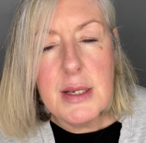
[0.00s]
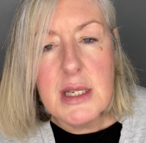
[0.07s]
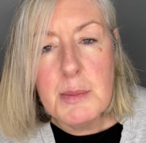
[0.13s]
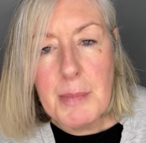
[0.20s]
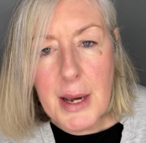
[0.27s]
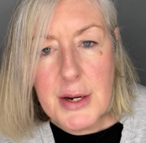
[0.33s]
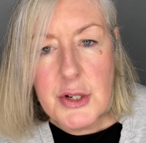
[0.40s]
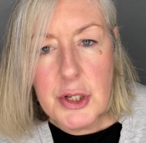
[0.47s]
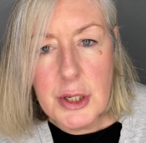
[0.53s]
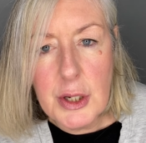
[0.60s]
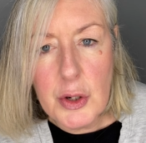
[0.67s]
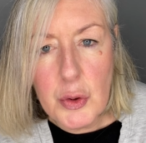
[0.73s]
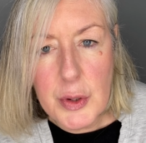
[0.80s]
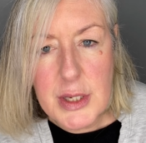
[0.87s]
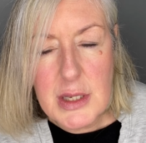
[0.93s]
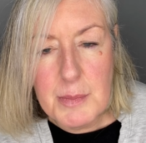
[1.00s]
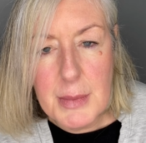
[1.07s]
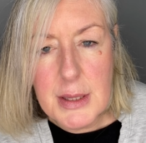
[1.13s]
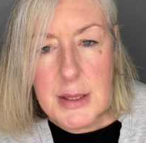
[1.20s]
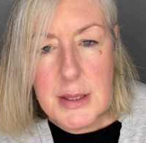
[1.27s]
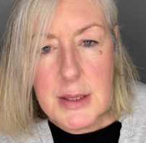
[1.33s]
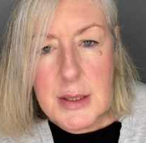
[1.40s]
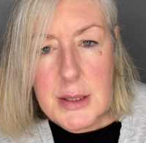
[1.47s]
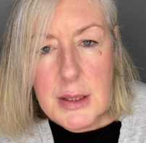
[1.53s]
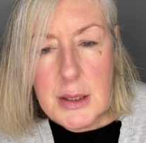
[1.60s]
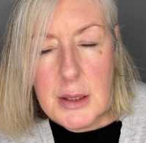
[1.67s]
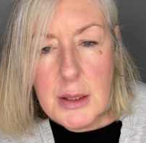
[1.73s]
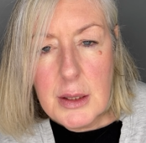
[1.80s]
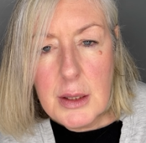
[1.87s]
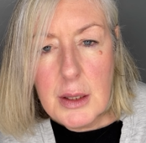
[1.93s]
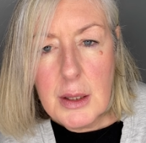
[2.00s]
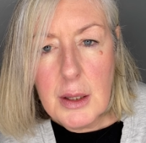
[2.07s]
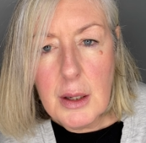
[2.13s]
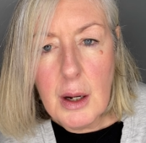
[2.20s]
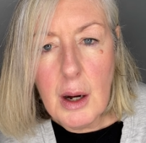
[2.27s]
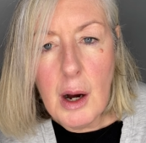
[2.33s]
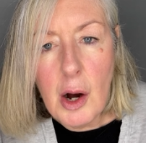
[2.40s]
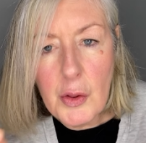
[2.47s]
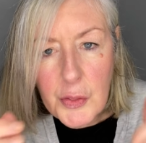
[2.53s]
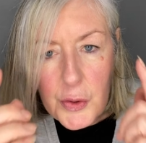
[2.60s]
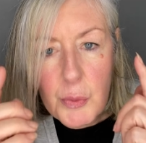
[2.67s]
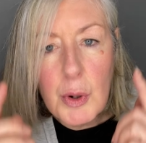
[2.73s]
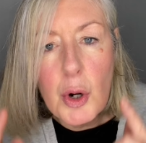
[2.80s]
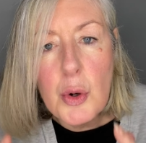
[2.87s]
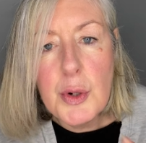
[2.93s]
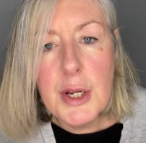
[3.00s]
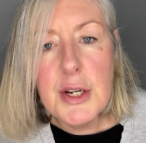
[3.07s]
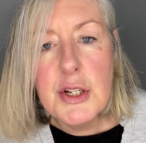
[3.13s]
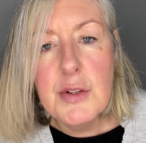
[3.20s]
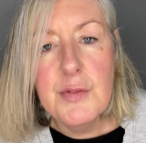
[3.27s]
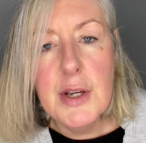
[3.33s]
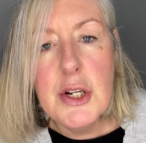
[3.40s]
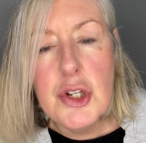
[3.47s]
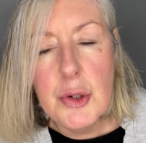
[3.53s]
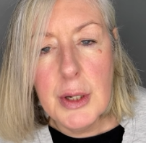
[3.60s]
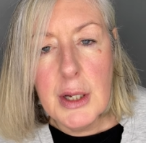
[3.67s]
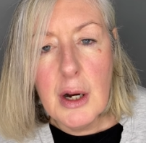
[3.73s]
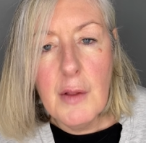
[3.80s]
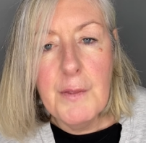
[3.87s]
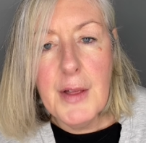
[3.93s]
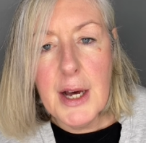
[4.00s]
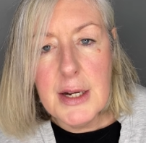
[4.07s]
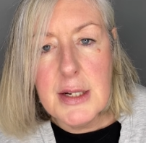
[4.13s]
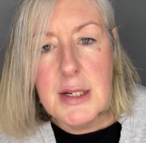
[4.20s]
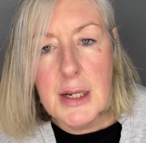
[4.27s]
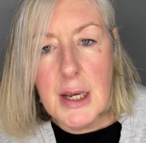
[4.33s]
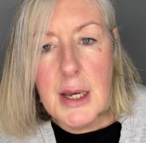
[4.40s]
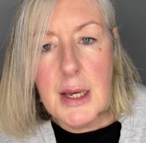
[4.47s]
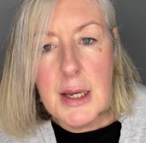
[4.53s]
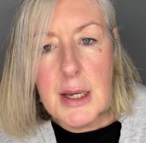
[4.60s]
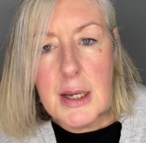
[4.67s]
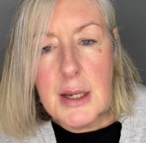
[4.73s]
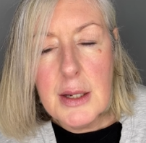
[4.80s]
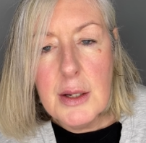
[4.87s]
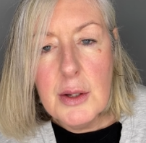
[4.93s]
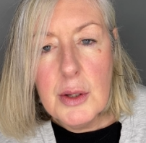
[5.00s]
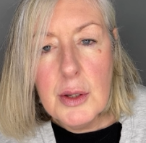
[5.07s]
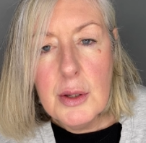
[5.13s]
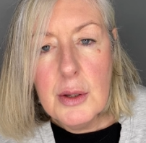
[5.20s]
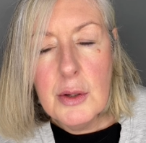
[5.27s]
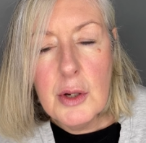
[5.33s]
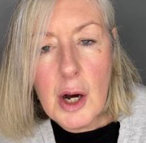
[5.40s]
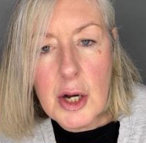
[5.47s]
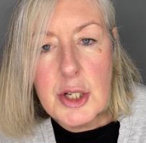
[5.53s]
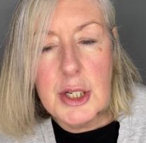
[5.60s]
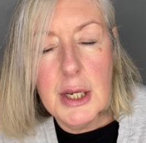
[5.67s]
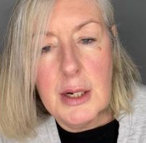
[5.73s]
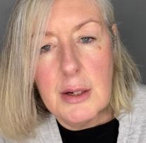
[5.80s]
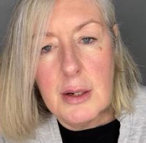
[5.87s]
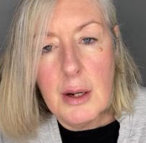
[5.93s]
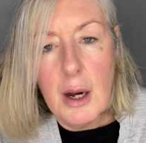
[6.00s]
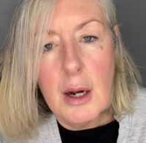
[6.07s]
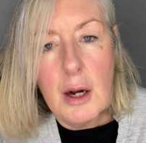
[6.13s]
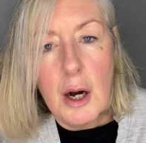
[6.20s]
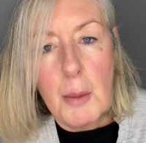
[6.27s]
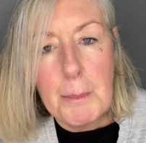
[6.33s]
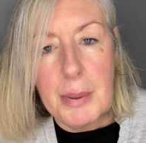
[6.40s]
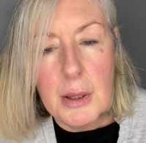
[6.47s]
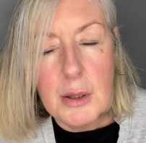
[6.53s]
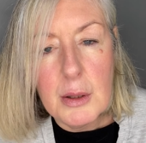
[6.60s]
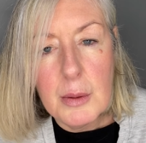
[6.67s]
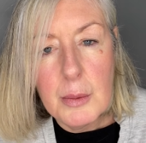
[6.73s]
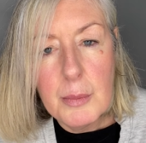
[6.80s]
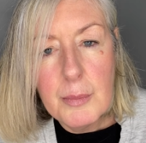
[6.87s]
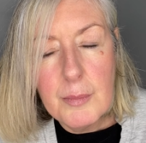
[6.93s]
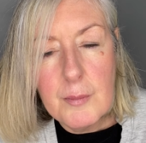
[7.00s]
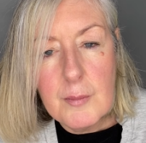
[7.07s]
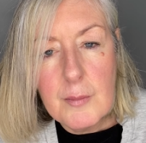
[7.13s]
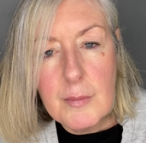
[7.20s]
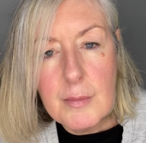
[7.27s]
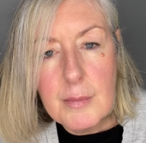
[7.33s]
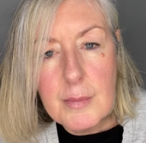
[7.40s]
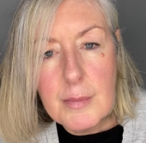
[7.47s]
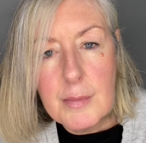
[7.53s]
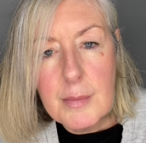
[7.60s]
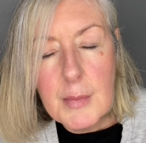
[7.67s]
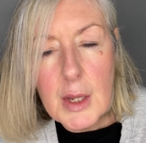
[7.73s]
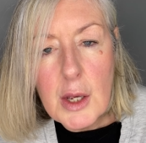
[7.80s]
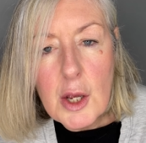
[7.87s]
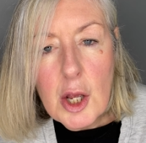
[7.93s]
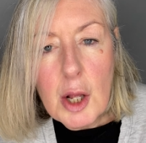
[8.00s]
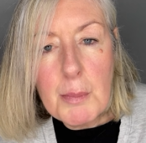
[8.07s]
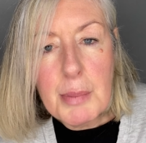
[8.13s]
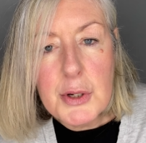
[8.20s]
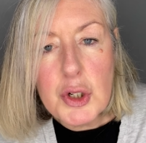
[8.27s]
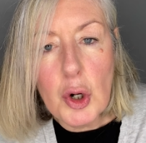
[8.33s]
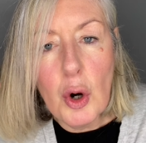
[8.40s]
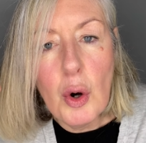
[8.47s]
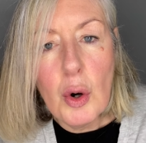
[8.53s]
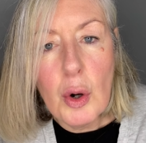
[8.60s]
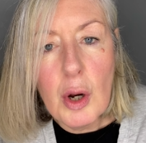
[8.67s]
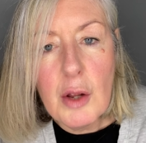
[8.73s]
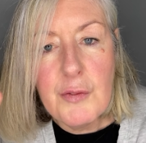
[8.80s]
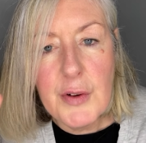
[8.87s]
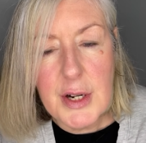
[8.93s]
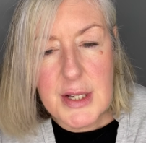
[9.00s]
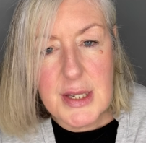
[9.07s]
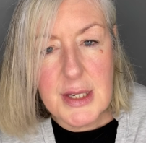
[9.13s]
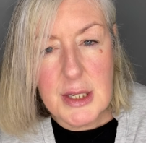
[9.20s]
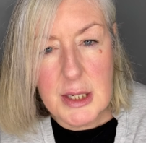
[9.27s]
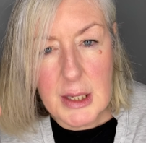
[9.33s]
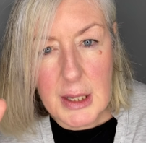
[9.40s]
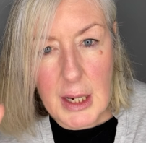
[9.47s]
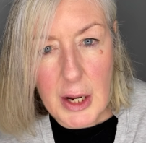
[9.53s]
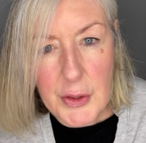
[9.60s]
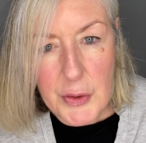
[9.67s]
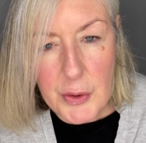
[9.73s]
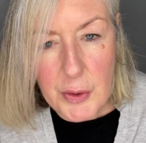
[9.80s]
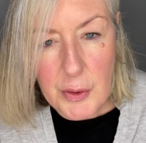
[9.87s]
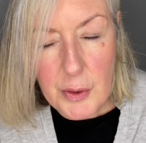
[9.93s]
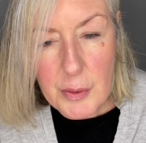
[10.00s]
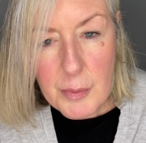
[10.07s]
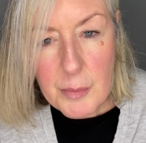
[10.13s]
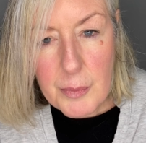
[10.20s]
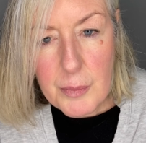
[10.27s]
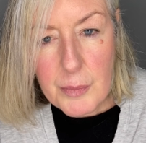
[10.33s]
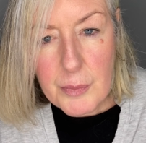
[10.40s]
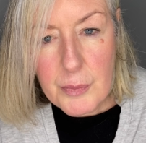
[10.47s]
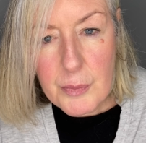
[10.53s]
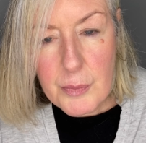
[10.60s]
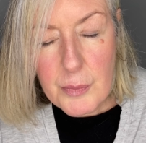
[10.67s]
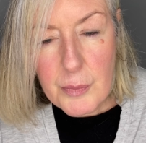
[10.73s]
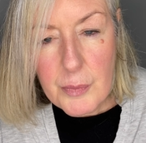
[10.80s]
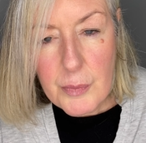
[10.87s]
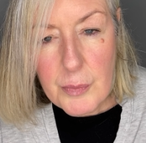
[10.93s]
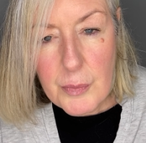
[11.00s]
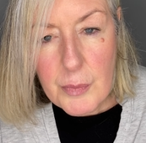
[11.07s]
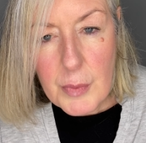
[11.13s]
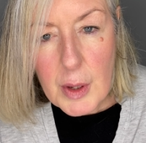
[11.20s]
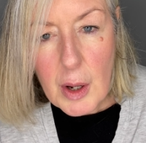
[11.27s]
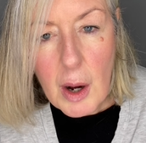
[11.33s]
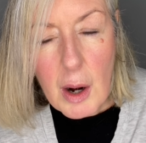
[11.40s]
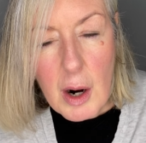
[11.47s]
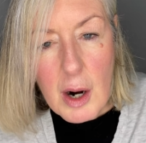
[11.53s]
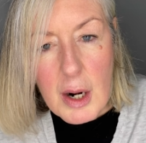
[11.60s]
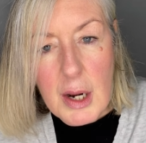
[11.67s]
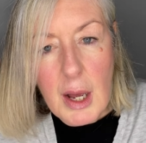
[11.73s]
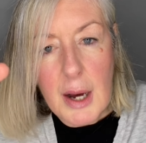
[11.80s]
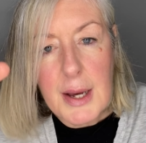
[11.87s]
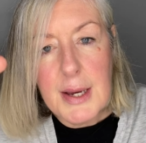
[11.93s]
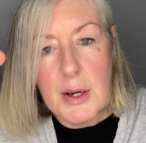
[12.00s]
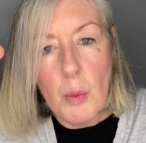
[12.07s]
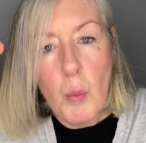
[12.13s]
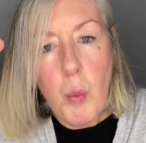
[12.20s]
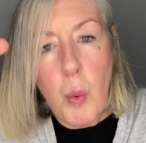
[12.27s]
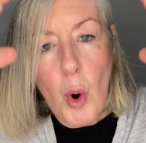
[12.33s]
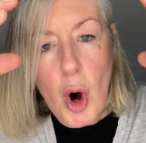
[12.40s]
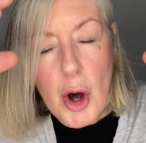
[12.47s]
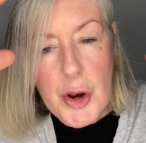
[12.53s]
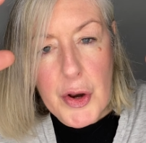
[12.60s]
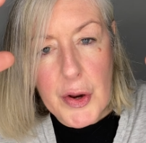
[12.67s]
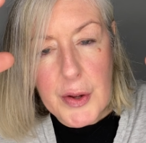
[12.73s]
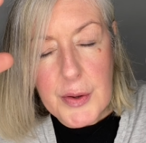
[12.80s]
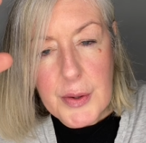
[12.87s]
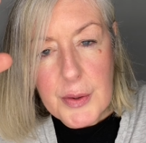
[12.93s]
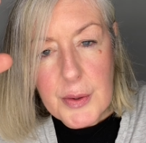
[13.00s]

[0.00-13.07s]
spending Christmas on their own individually on that day, not in a couple but all of us together are like one.